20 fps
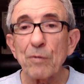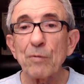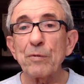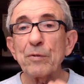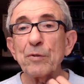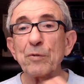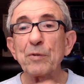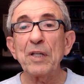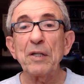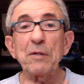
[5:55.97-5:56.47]

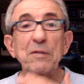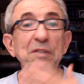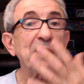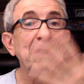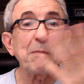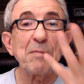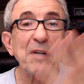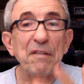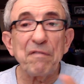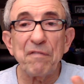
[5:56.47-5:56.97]
you cannot see
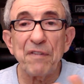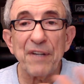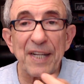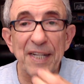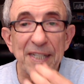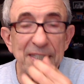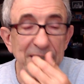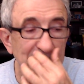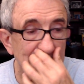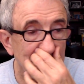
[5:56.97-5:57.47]
my
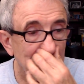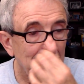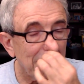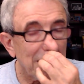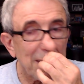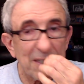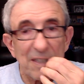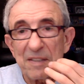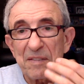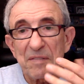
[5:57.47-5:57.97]
face.
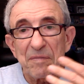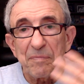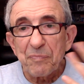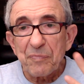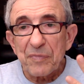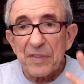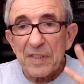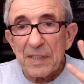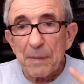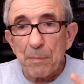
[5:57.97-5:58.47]

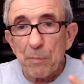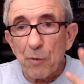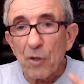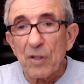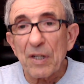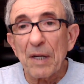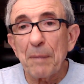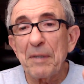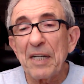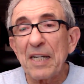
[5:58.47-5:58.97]
The
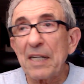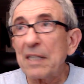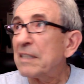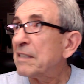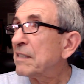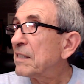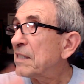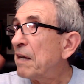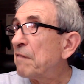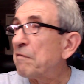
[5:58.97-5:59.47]
programmer
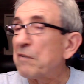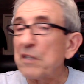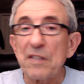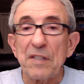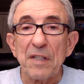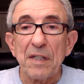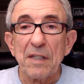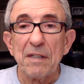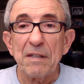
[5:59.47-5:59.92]
is everything.